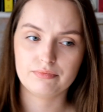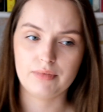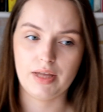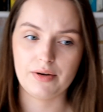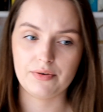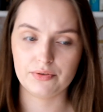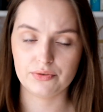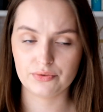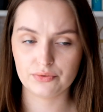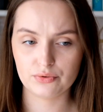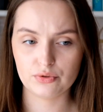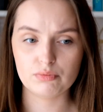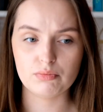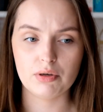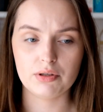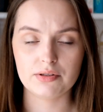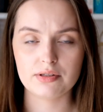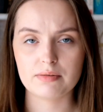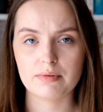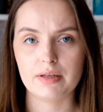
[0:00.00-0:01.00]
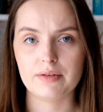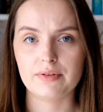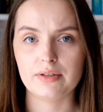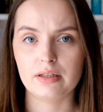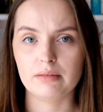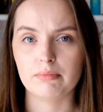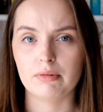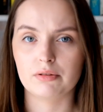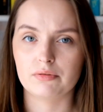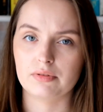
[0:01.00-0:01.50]
every 2 months, but I
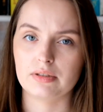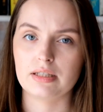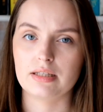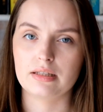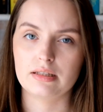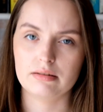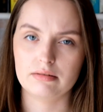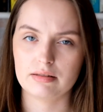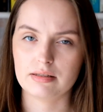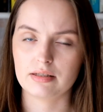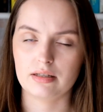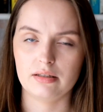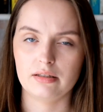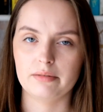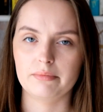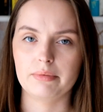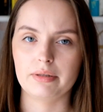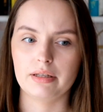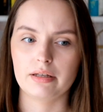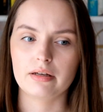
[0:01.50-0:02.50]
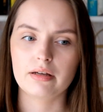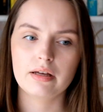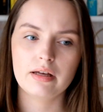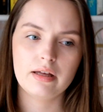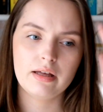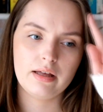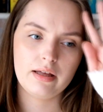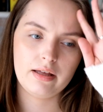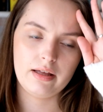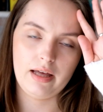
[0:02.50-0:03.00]
think monthly it's gonna be
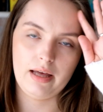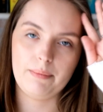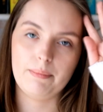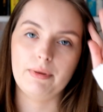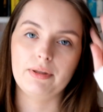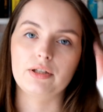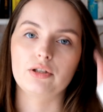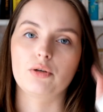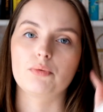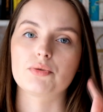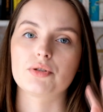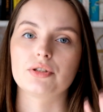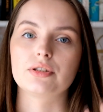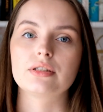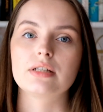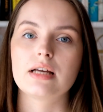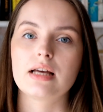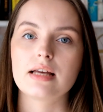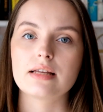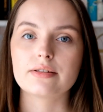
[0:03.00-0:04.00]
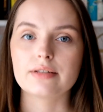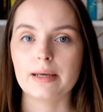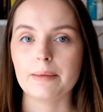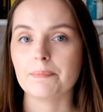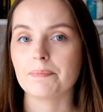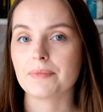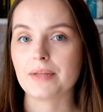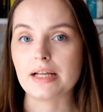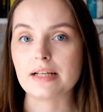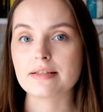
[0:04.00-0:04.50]
a better option. So yeah,
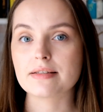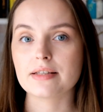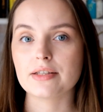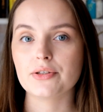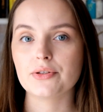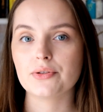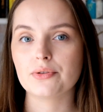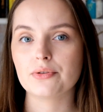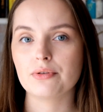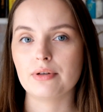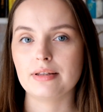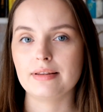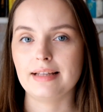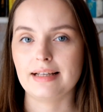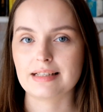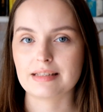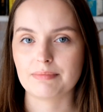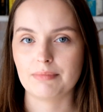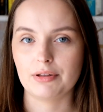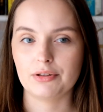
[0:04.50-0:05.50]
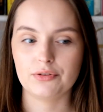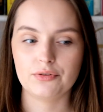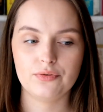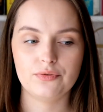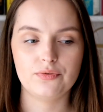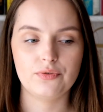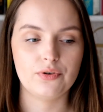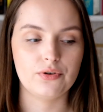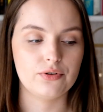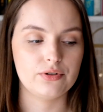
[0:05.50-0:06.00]
I'll see you next month
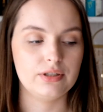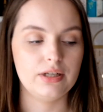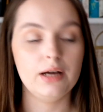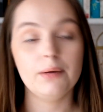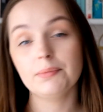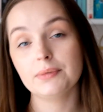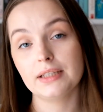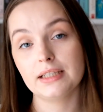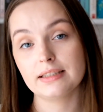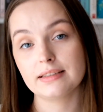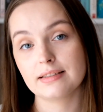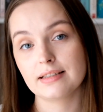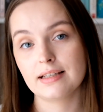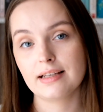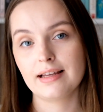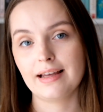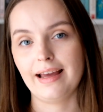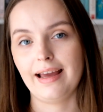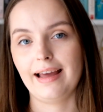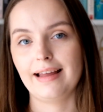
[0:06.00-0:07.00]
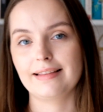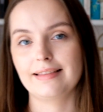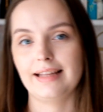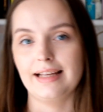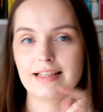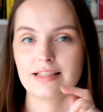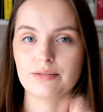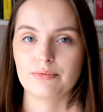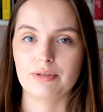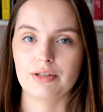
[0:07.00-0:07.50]
for the update and
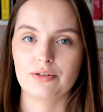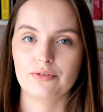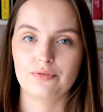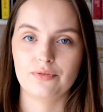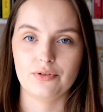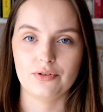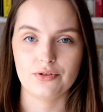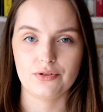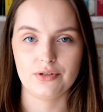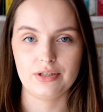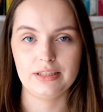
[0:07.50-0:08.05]
next week for